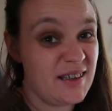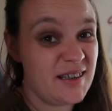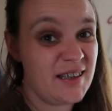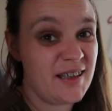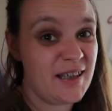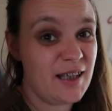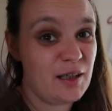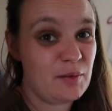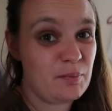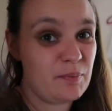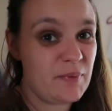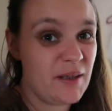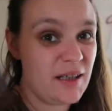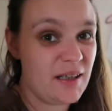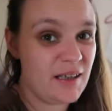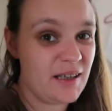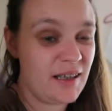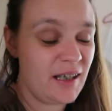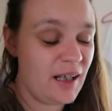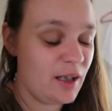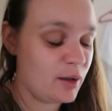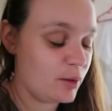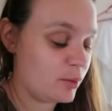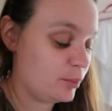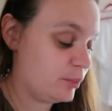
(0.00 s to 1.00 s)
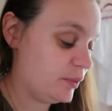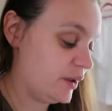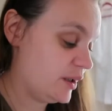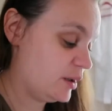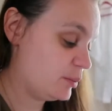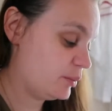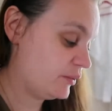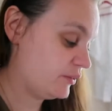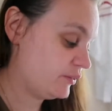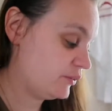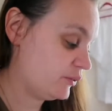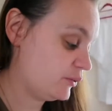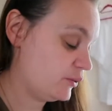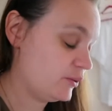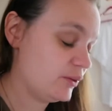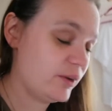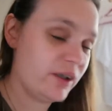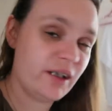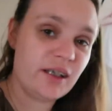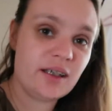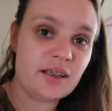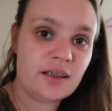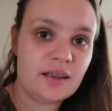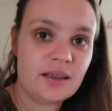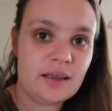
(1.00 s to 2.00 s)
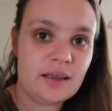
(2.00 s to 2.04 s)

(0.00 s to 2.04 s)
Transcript: Get that better, get that complete before